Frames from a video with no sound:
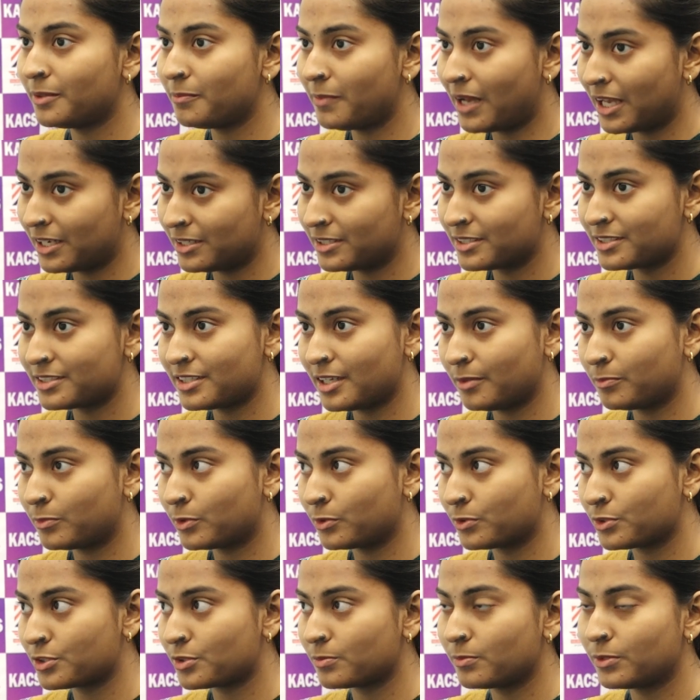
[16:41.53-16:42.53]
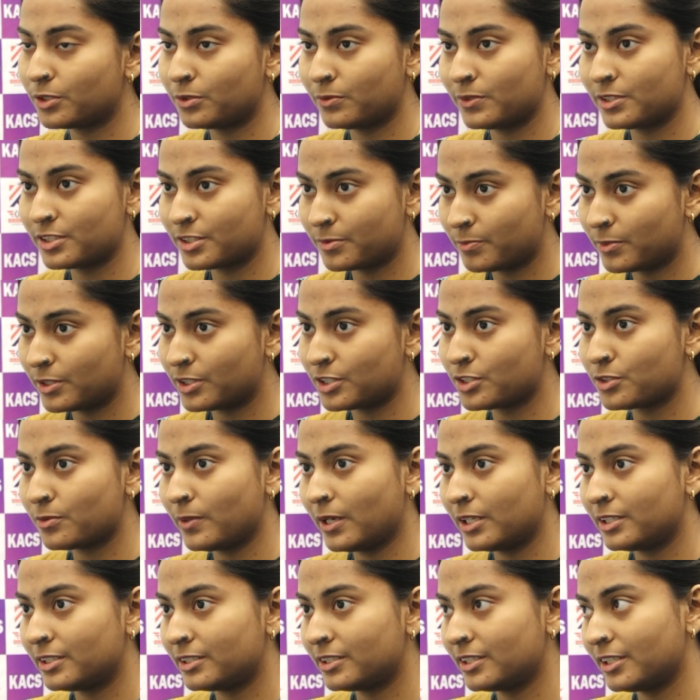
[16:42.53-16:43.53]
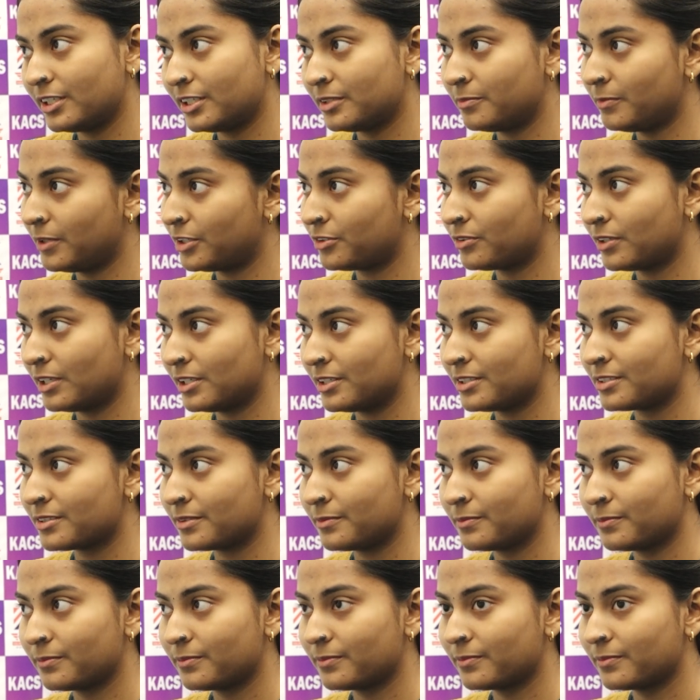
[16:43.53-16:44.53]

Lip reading: a balanced approach between spirituality and materialism.